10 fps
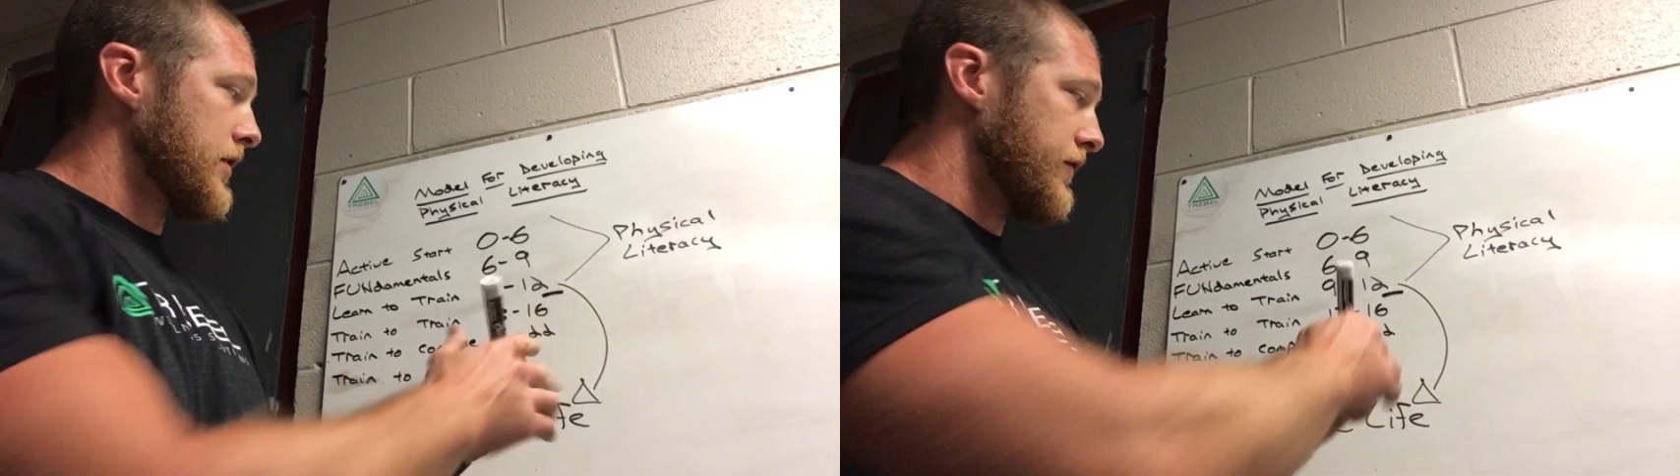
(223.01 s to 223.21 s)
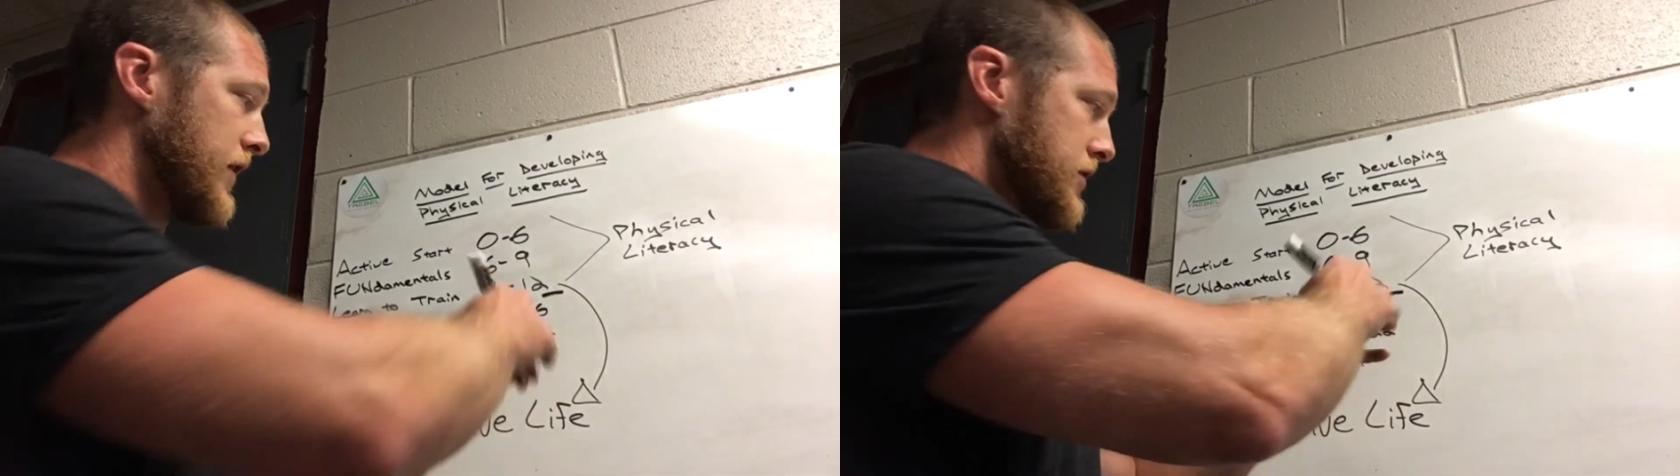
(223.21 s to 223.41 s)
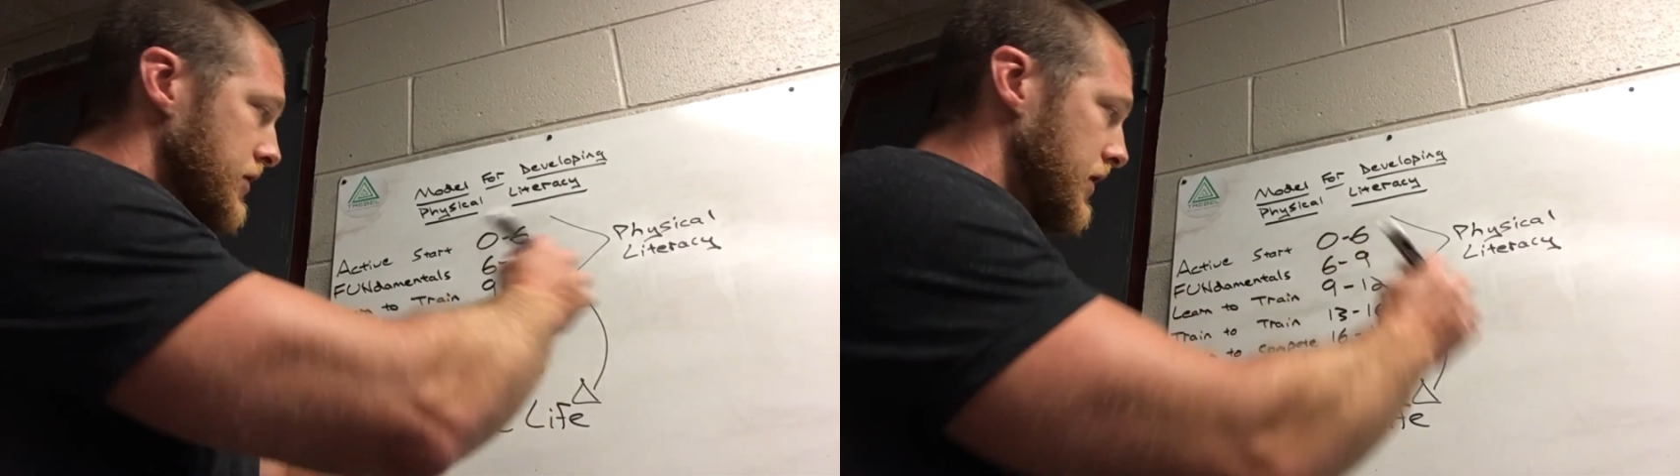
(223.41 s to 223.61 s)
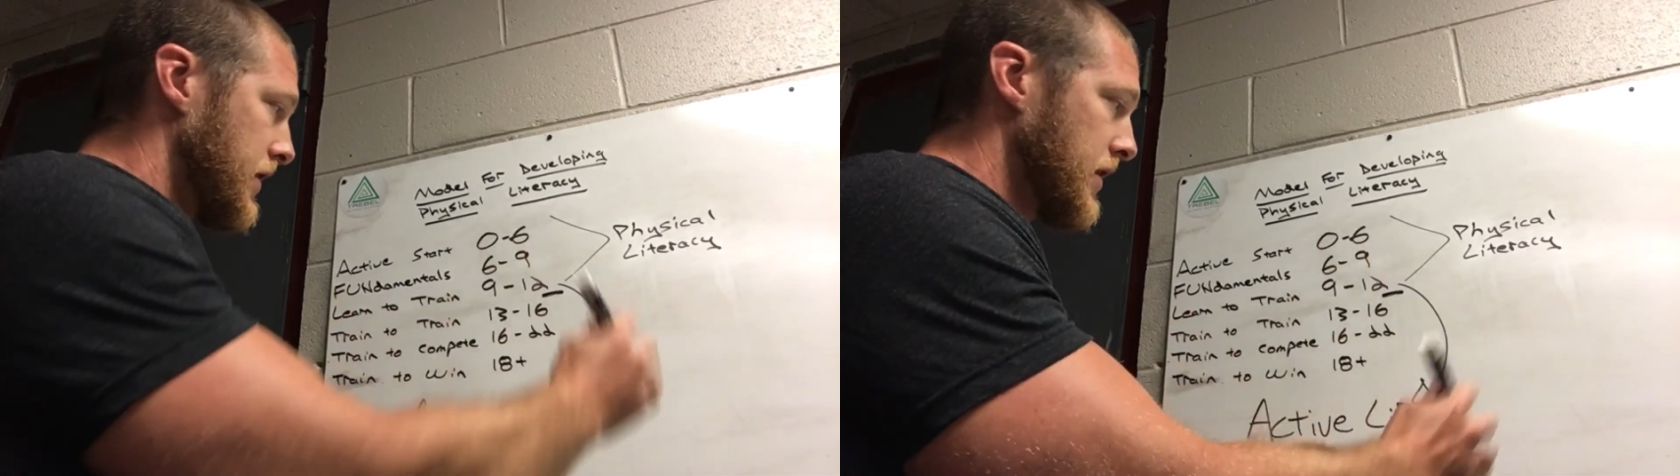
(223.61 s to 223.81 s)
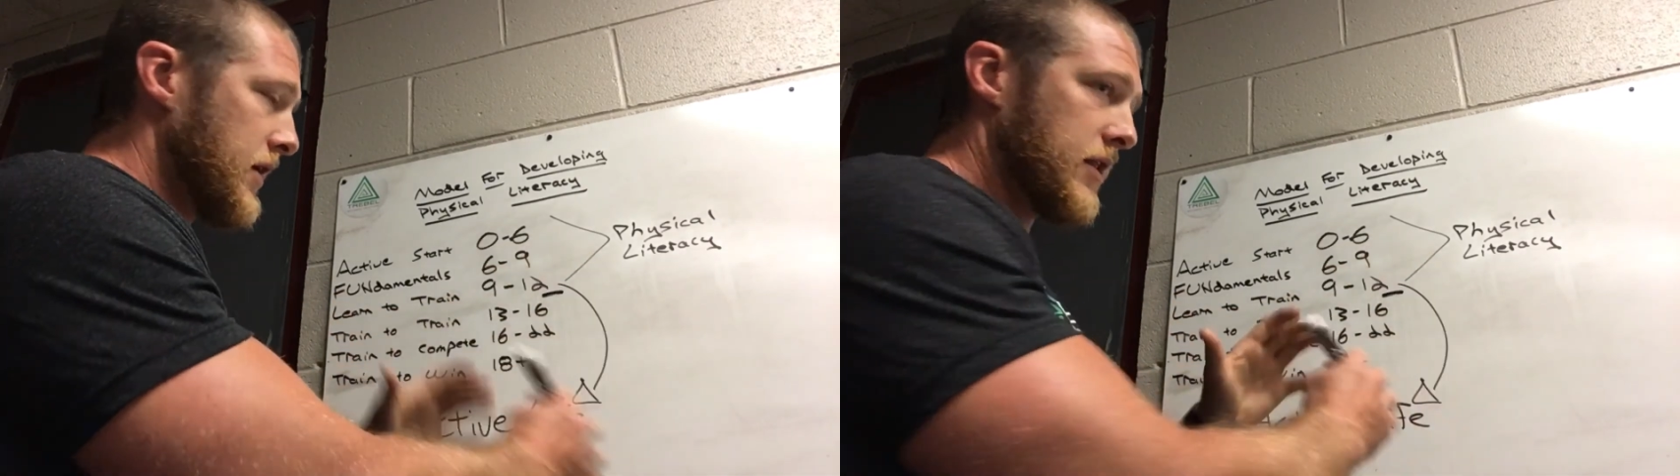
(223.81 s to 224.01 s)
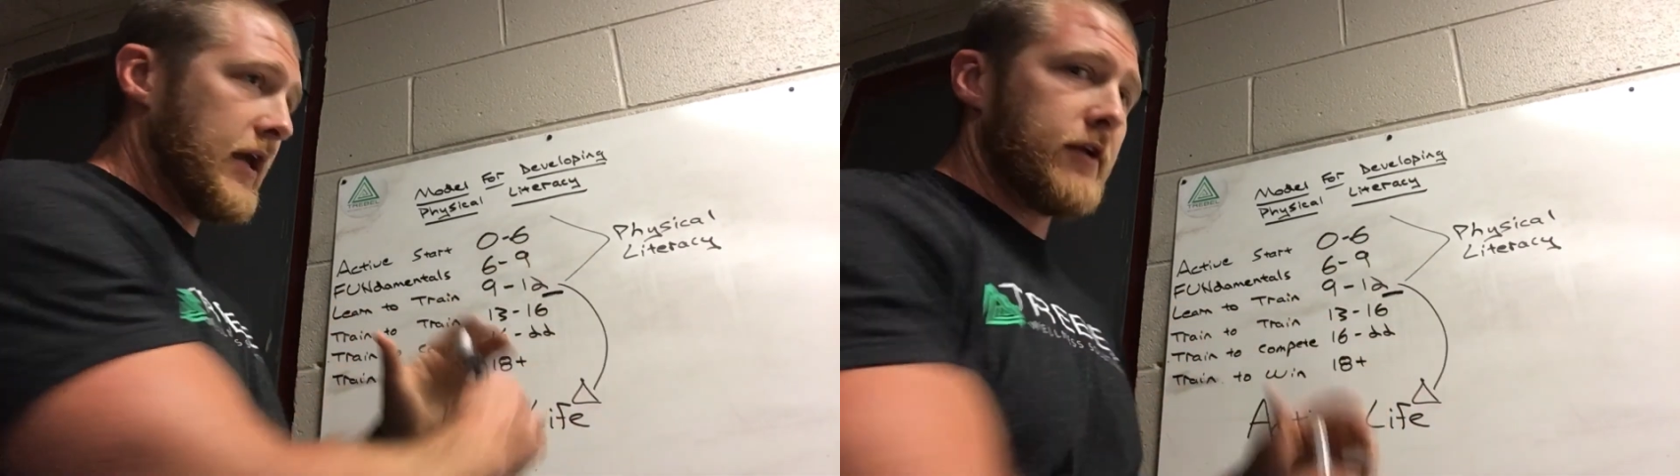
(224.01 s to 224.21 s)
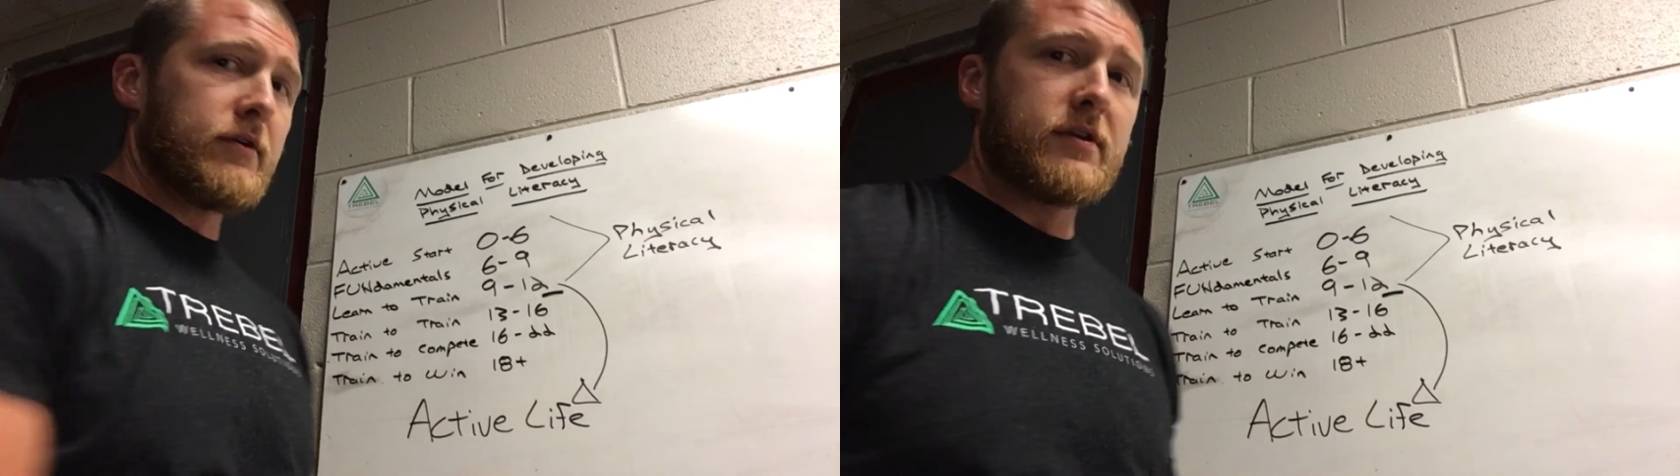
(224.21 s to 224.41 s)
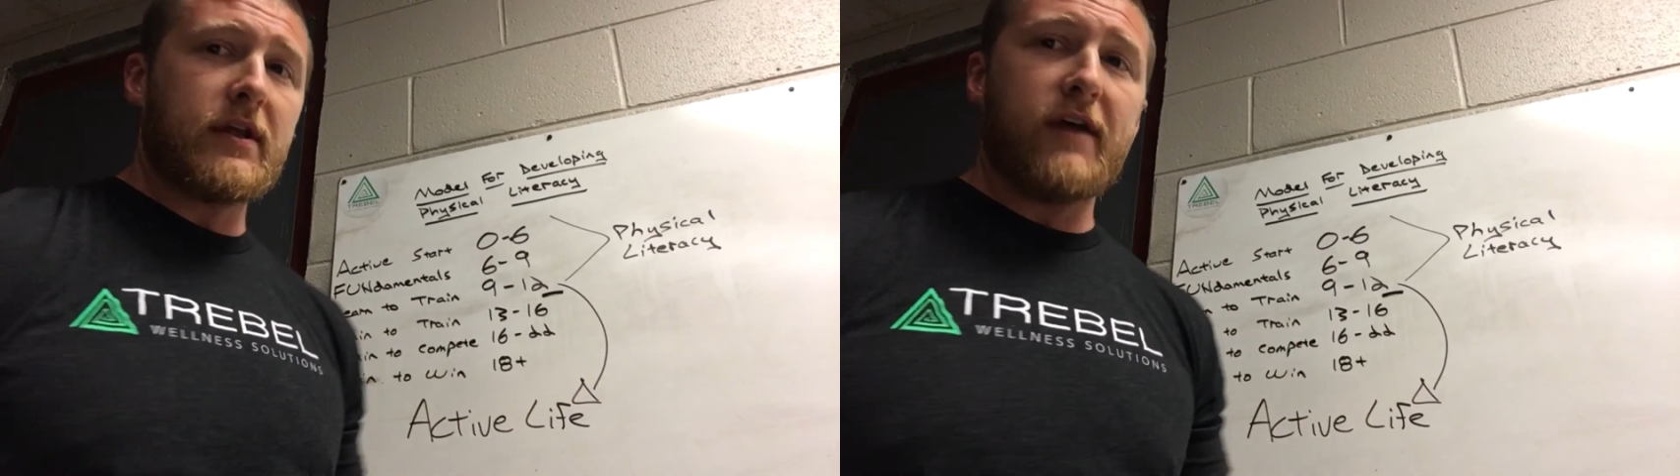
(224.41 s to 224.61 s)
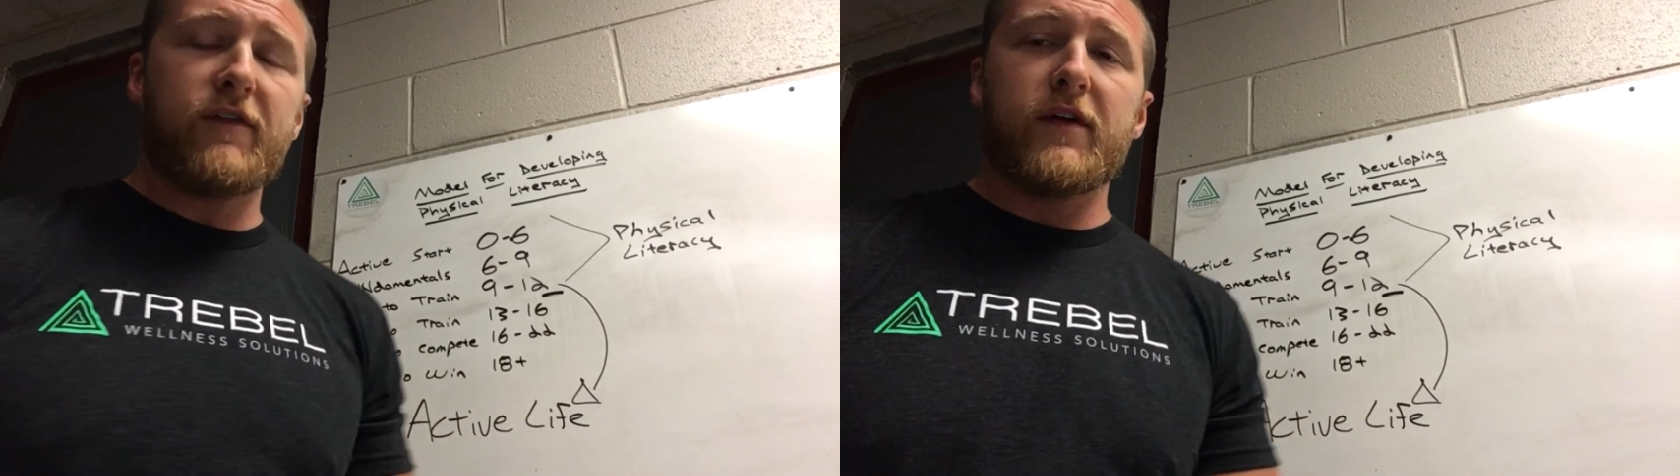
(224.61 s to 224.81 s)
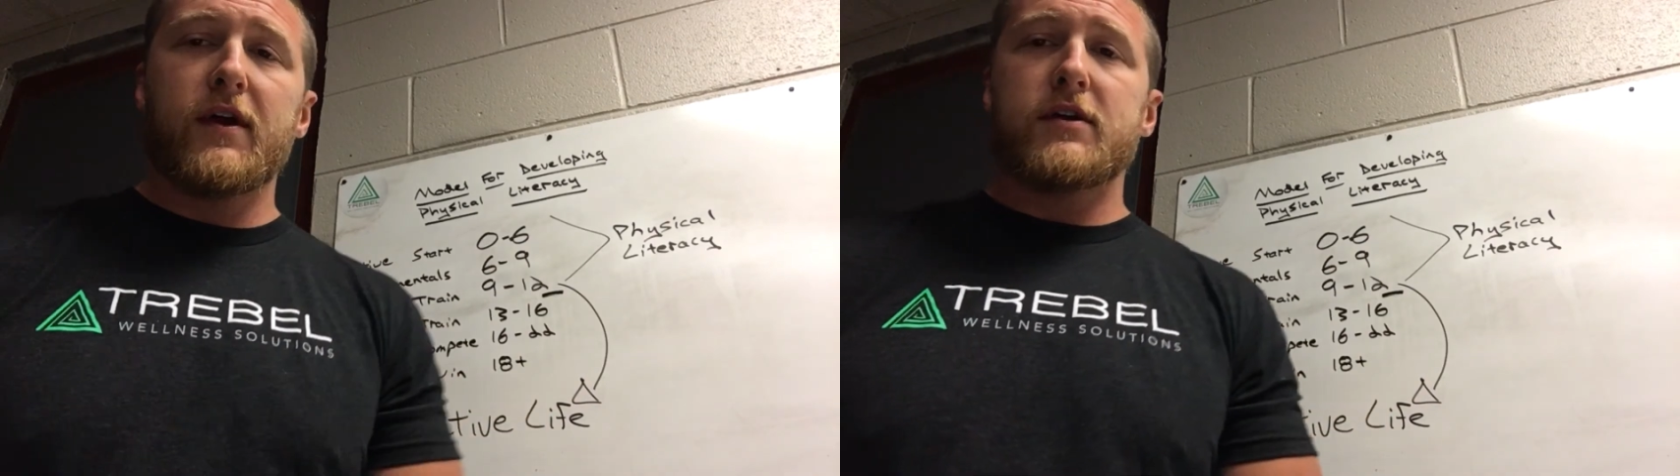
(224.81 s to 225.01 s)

then eventually later into life.